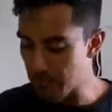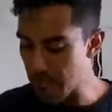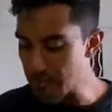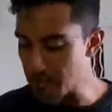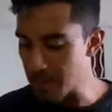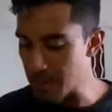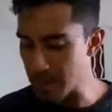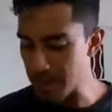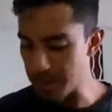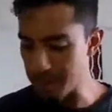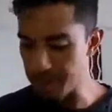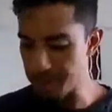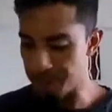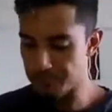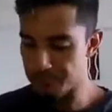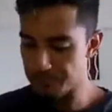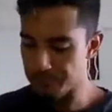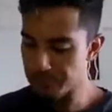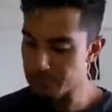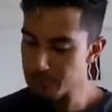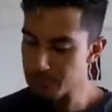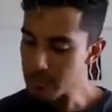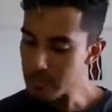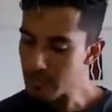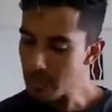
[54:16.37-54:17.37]
Anyway,
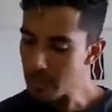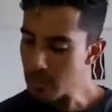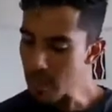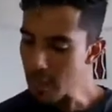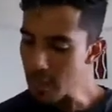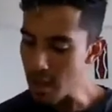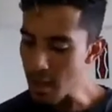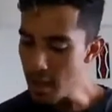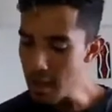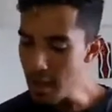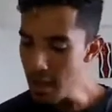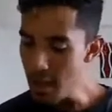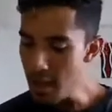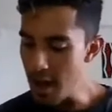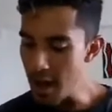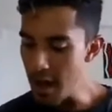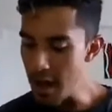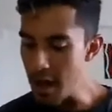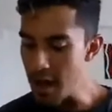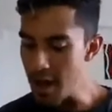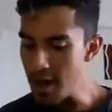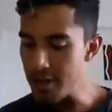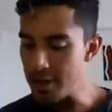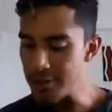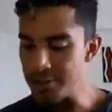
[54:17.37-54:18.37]

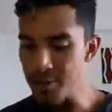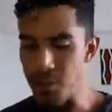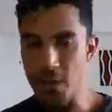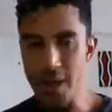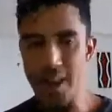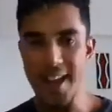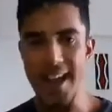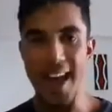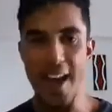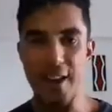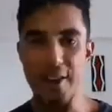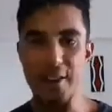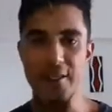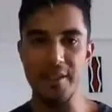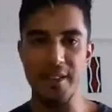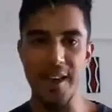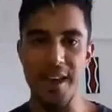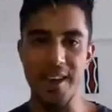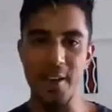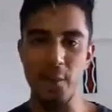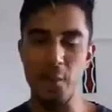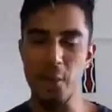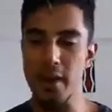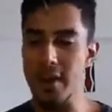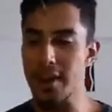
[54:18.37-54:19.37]
the way out of
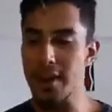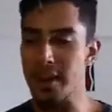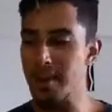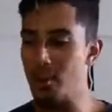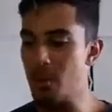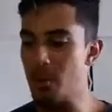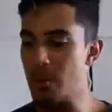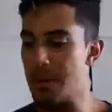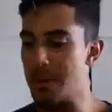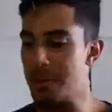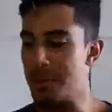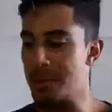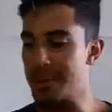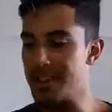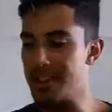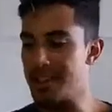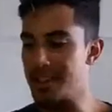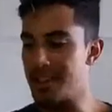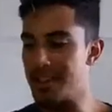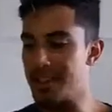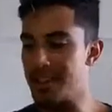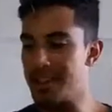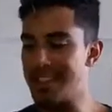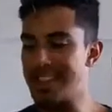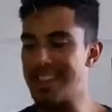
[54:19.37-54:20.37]
that, and what I think
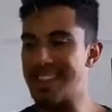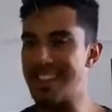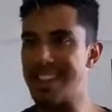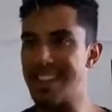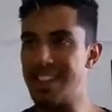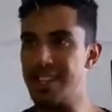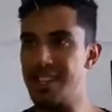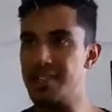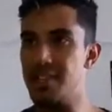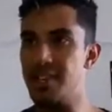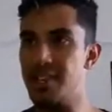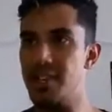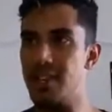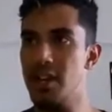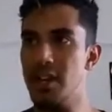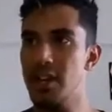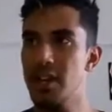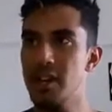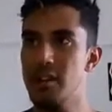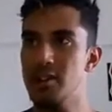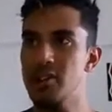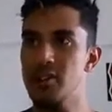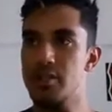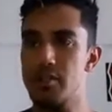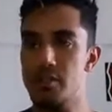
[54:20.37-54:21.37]
is the key to
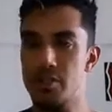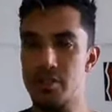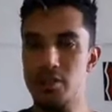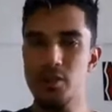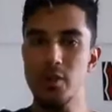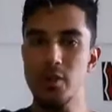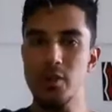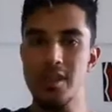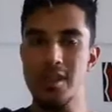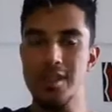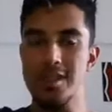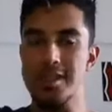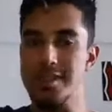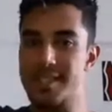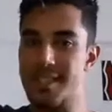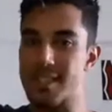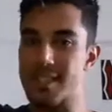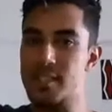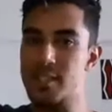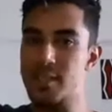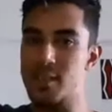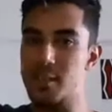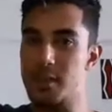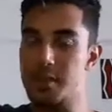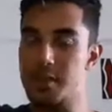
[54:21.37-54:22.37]
true
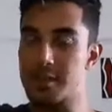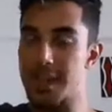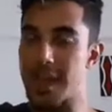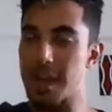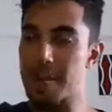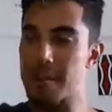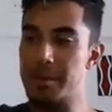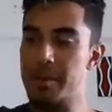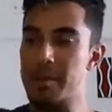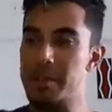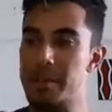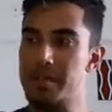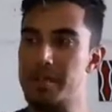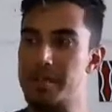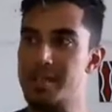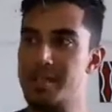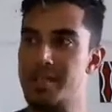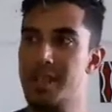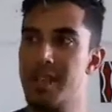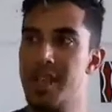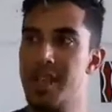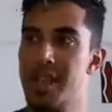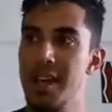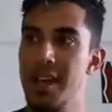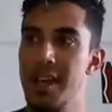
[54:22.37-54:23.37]
consensual
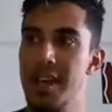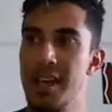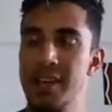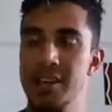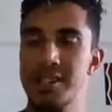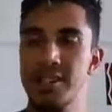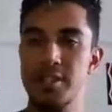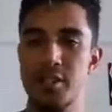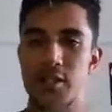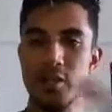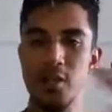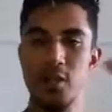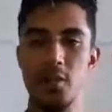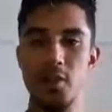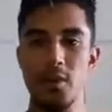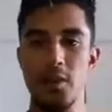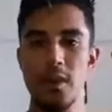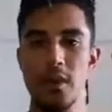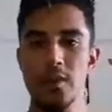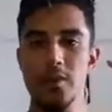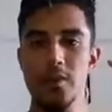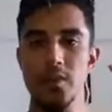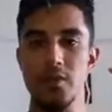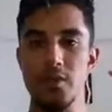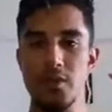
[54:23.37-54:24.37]
dominance, is
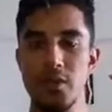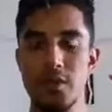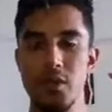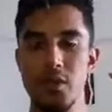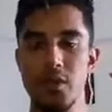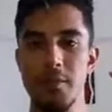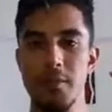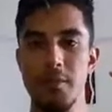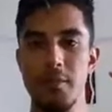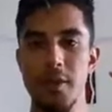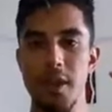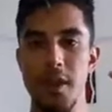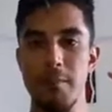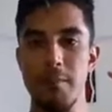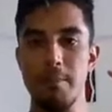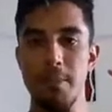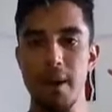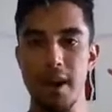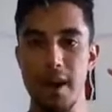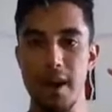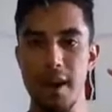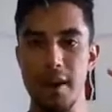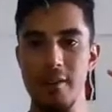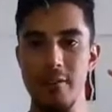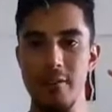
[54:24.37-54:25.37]
to zoom
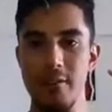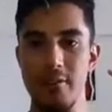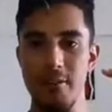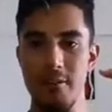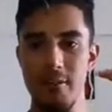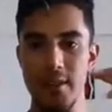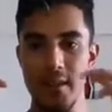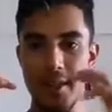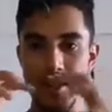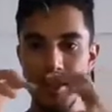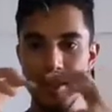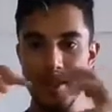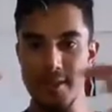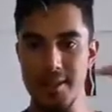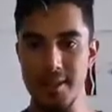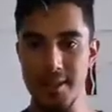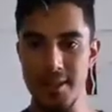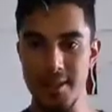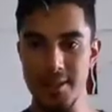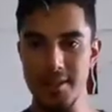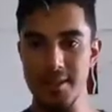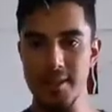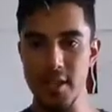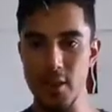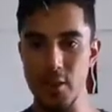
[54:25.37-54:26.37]
above this
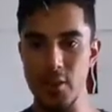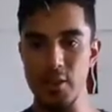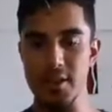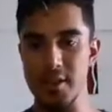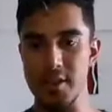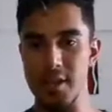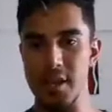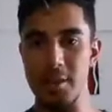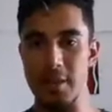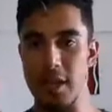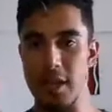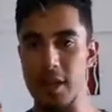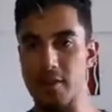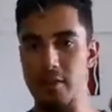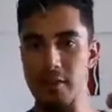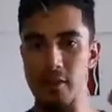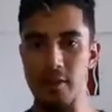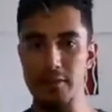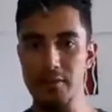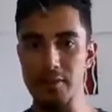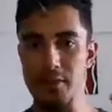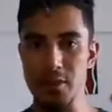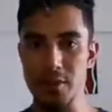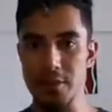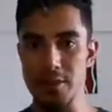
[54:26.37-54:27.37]
zero-sum level
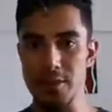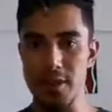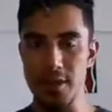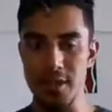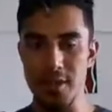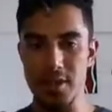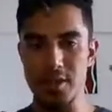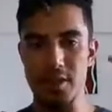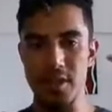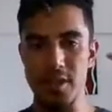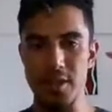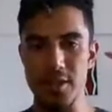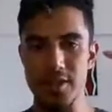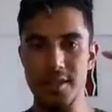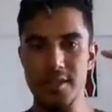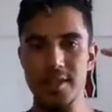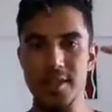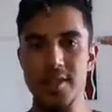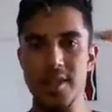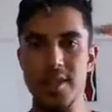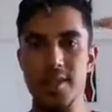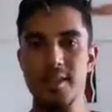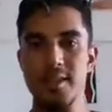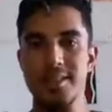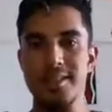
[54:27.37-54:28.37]
of two belligerents
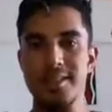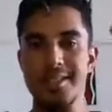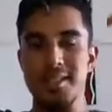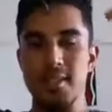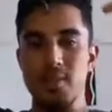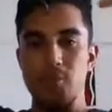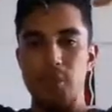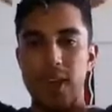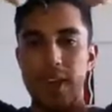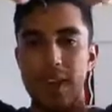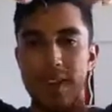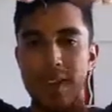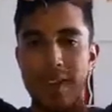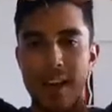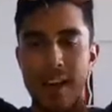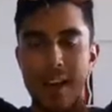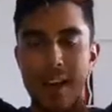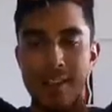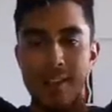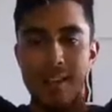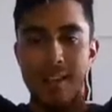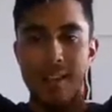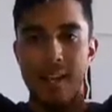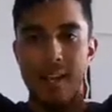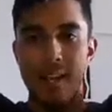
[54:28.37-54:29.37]
to
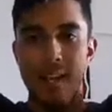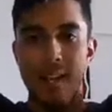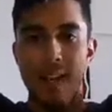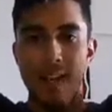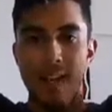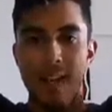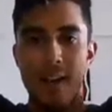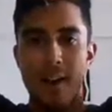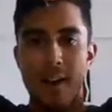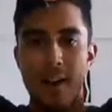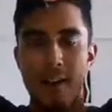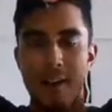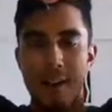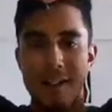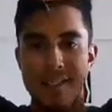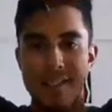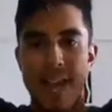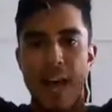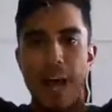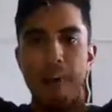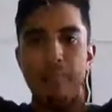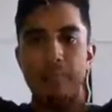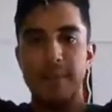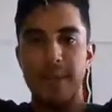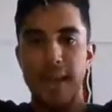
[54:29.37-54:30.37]
recognizing the
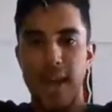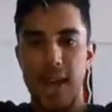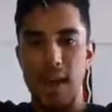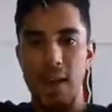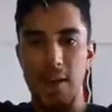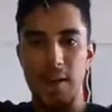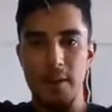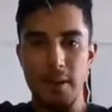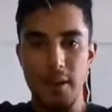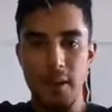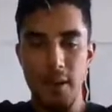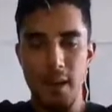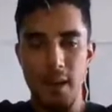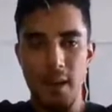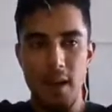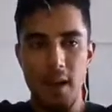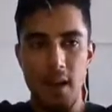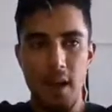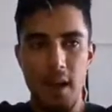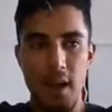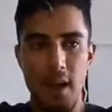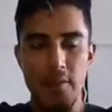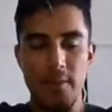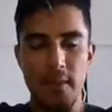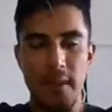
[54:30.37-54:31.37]
top down
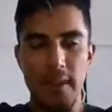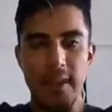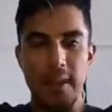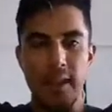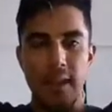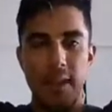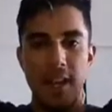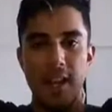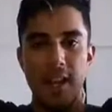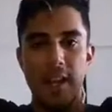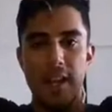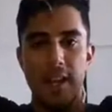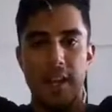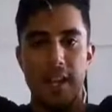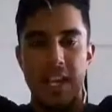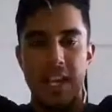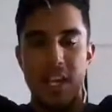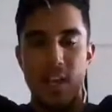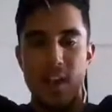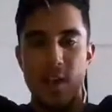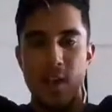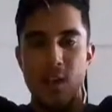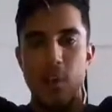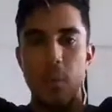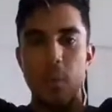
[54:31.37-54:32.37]
of like,
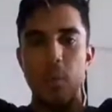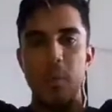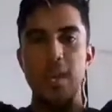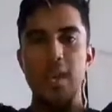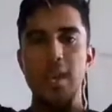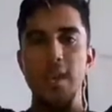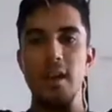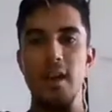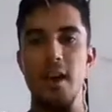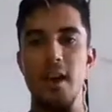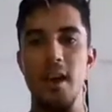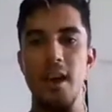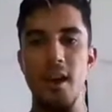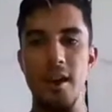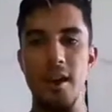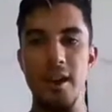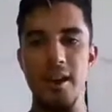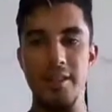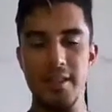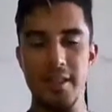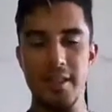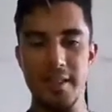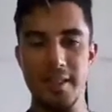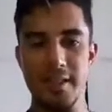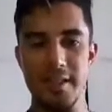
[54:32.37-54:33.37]
here we are
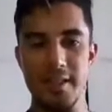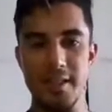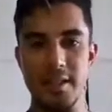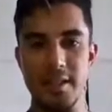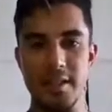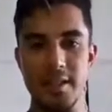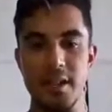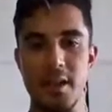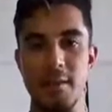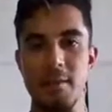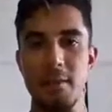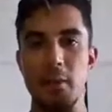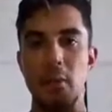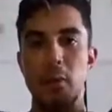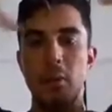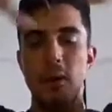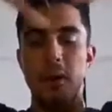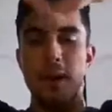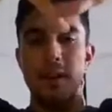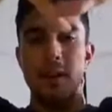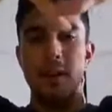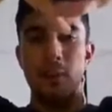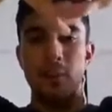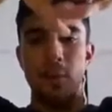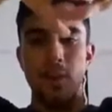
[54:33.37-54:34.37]
in this system,
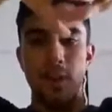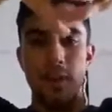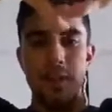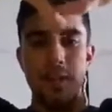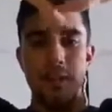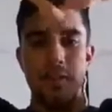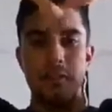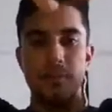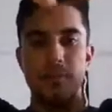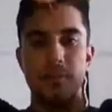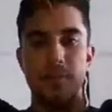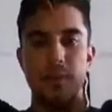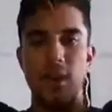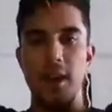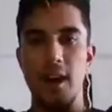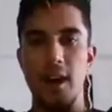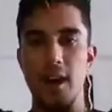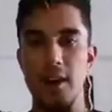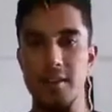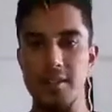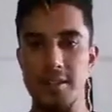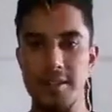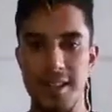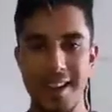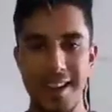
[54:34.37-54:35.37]
what works for
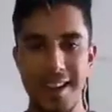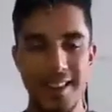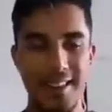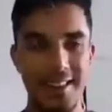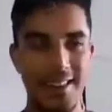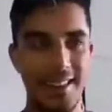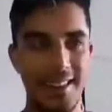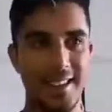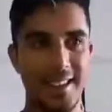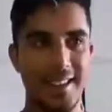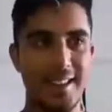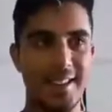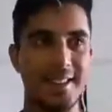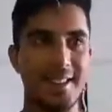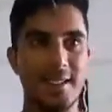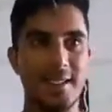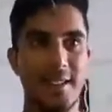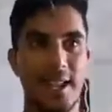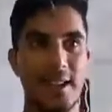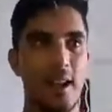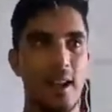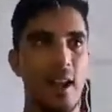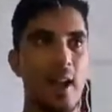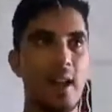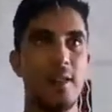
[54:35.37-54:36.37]
us. And I think this
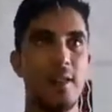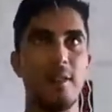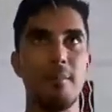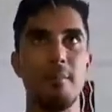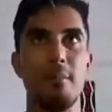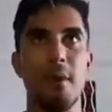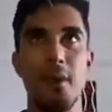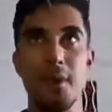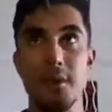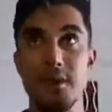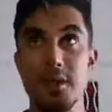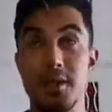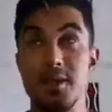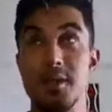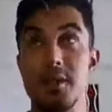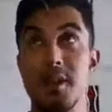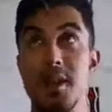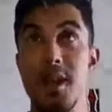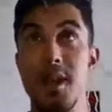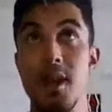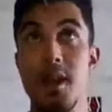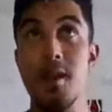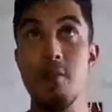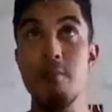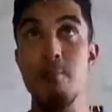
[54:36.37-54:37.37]
is like the most
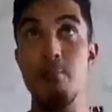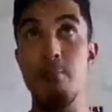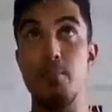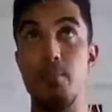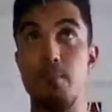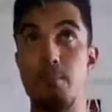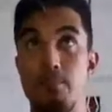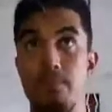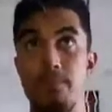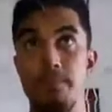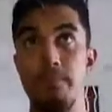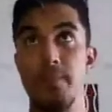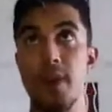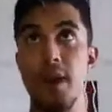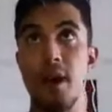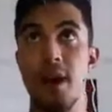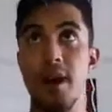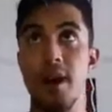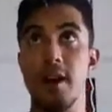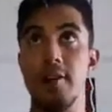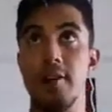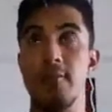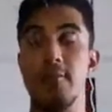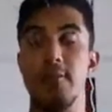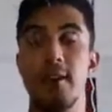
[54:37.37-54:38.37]

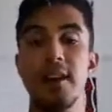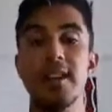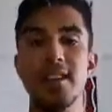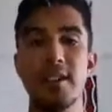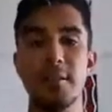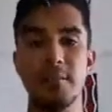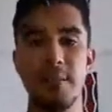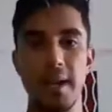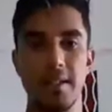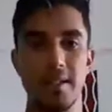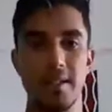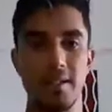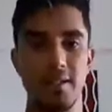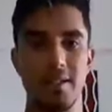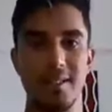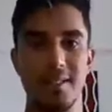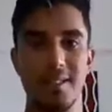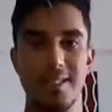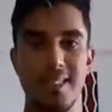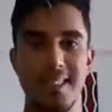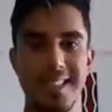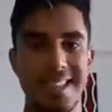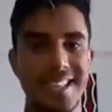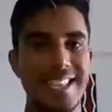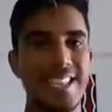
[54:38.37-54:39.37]

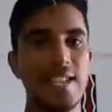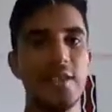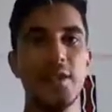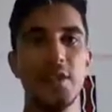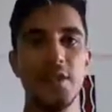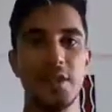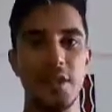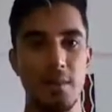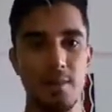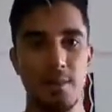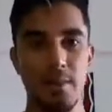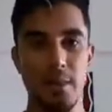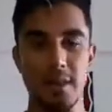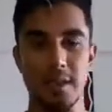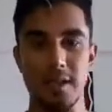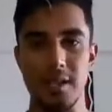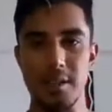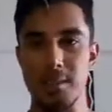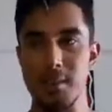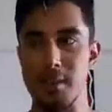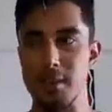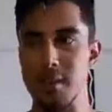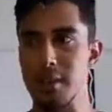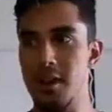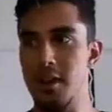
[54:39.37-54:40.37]
fundamental leadership
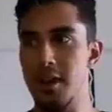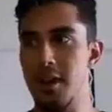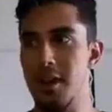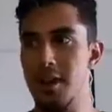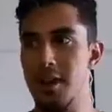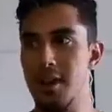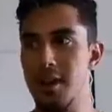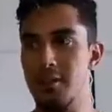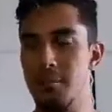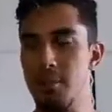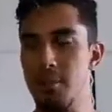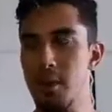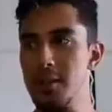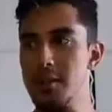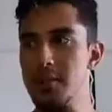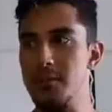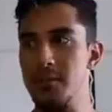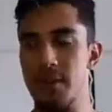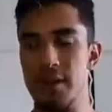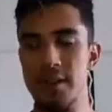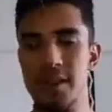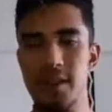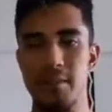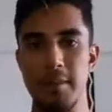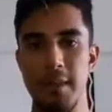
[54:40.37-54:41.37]
principle, the most
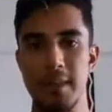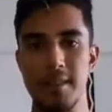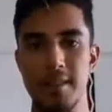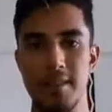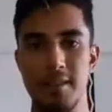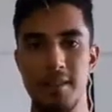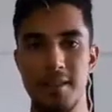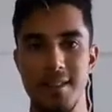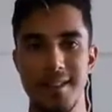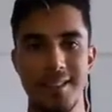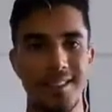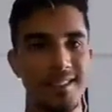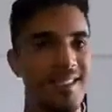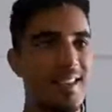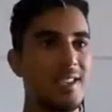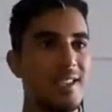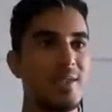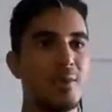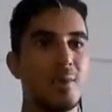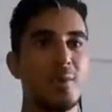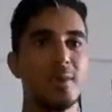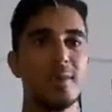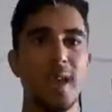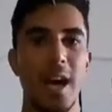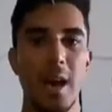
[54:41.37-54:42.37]
fundamental
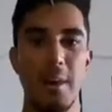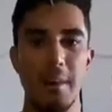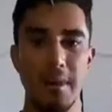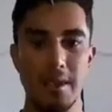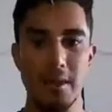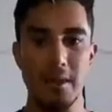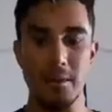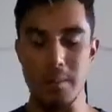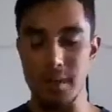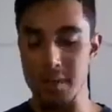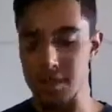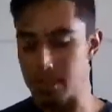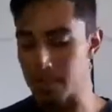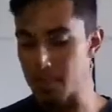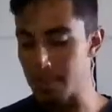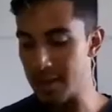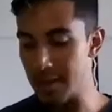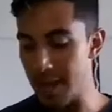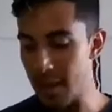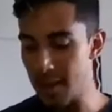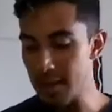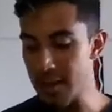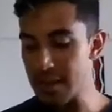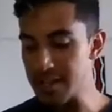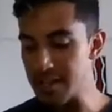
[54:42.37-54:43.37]
consensual dominance principle.
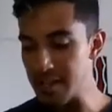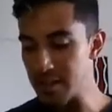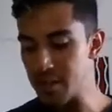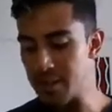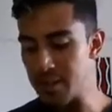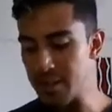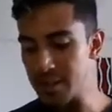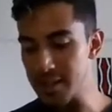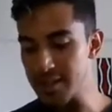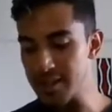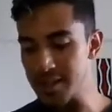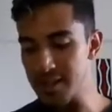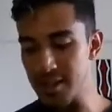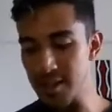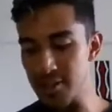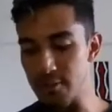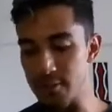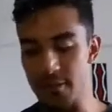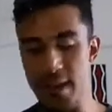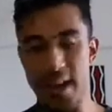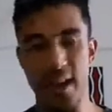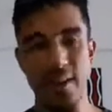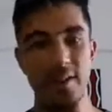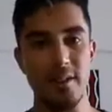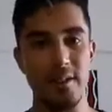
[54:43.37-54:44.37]
And I would actually bring this to the
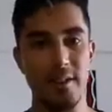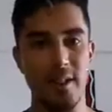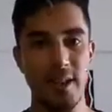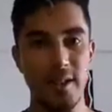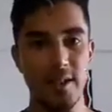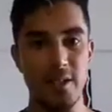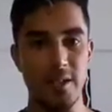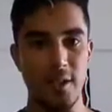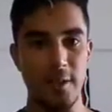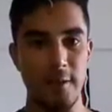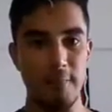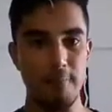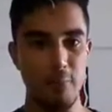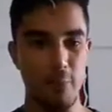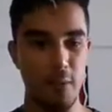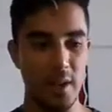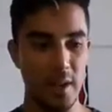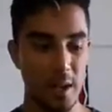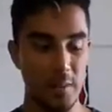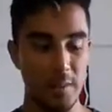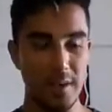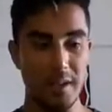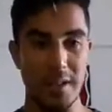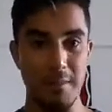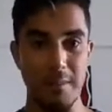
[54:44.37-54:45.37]
father nature when it
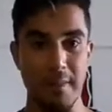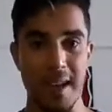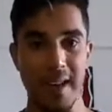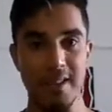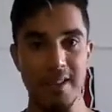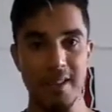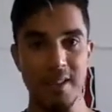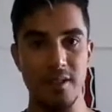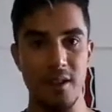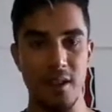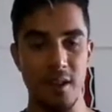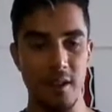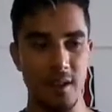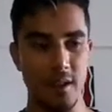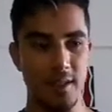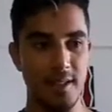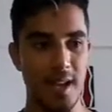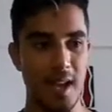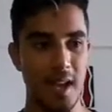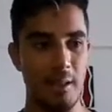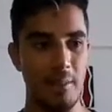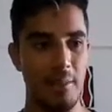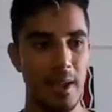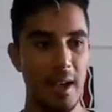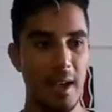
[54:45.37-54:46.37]
comes to the masculine
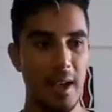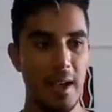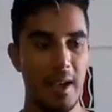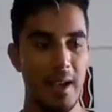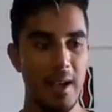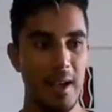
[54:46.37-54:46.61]
archetype.